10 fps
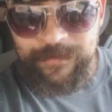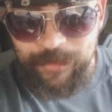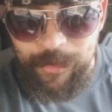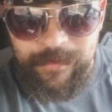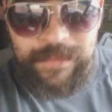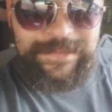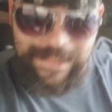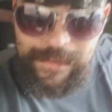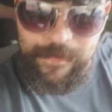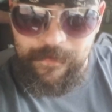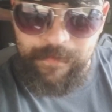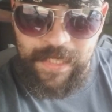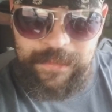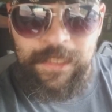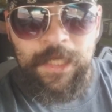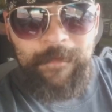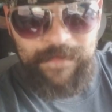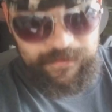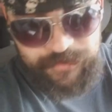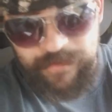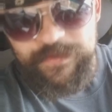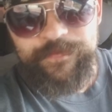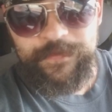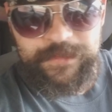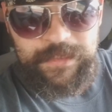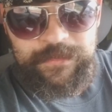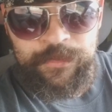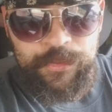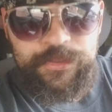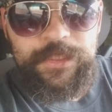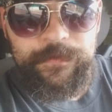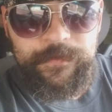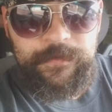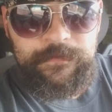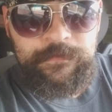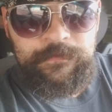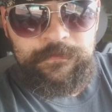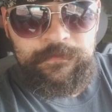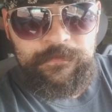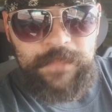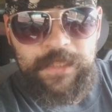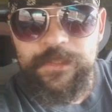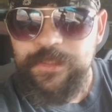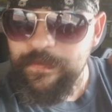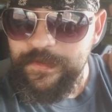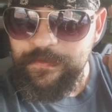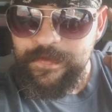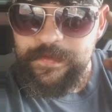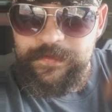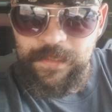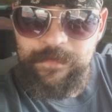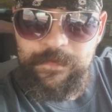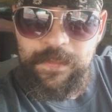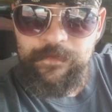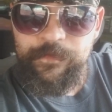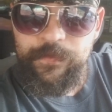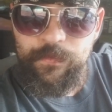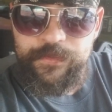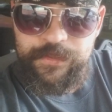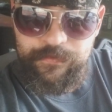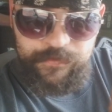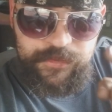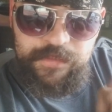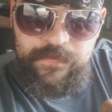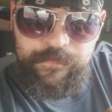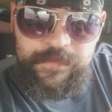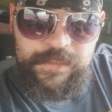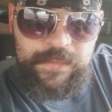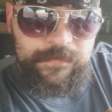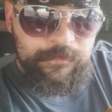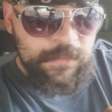slogan to tell everybody that she was protecting her children and that she would do the same thing for your children. She would protect them.